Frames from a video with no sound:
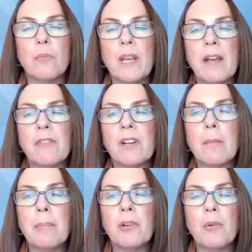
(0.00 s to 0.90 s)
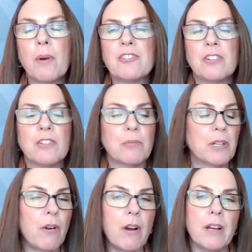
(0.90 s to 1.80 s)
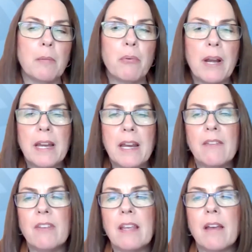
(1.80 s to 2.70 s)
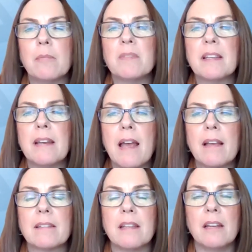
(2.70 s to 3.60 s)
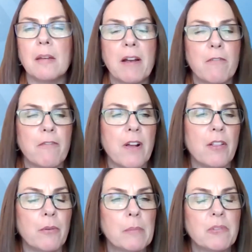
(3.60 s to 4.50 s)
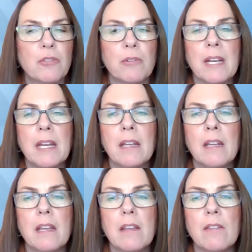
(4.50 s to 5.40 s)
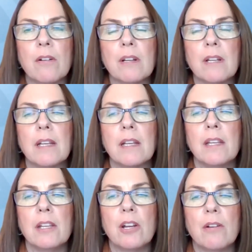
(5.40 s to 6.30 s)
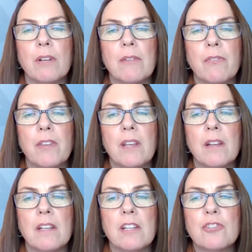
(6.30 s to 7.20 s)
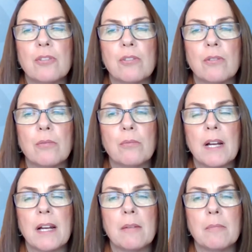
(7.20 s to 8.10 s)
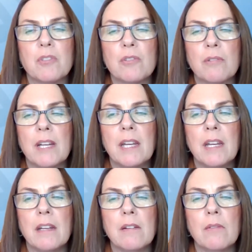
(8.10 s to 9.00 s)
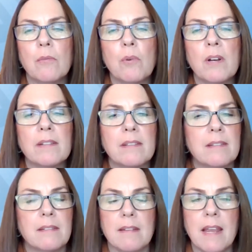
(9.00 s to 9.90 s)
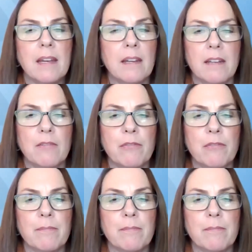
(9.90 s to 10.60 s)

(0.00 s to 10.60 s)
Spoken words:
we have a couple of questions regarding brain AVMs and asking about follow-up screening, either, if the initial screening was negative.